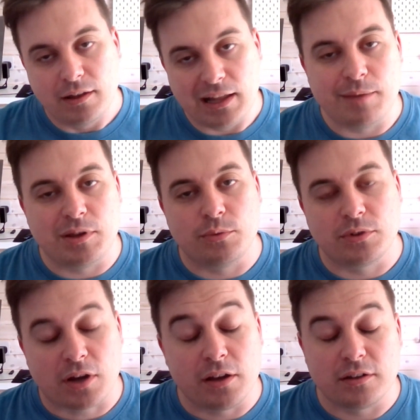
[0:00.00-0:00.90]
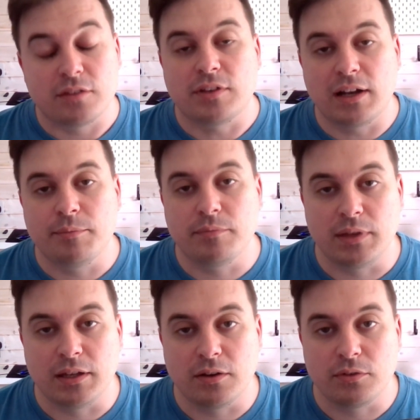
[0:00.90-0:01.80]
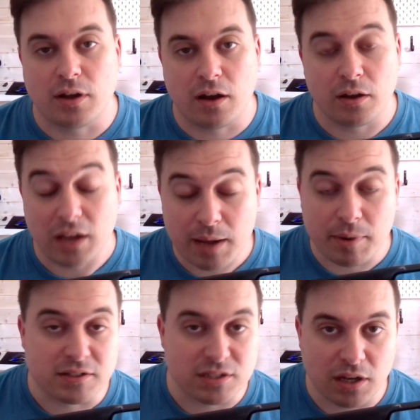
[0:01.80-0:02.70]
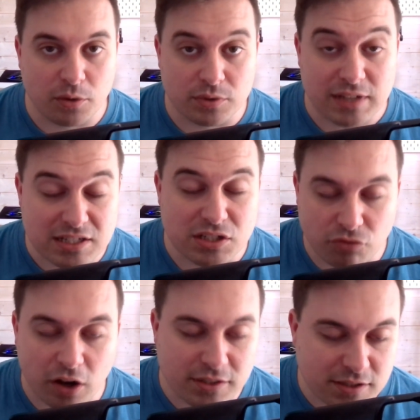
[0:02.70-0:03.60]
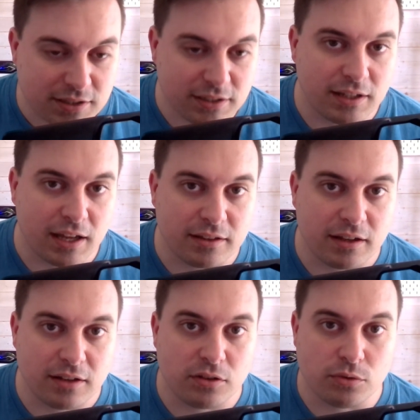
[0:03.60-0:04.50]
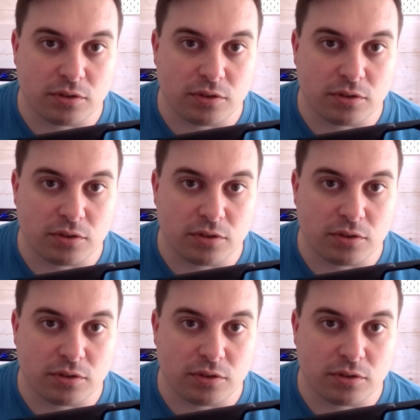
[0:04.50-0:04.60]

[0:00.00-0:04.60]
Lemmy was kind enough to let me know that I was actually right in that they do